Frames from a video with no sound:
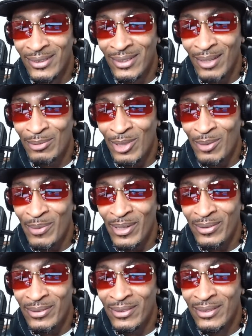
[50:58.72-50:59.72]
You know what I'm talking
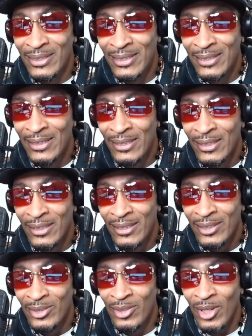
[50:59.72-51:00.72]
about?
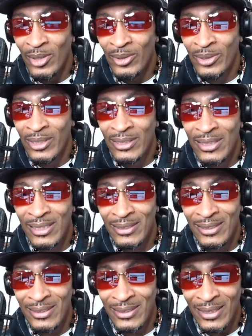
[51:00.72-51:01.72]
You know,
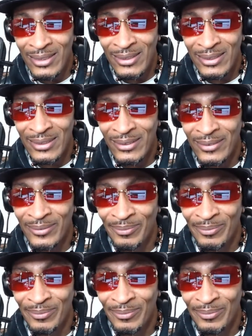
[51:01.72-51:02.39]
'tis the season.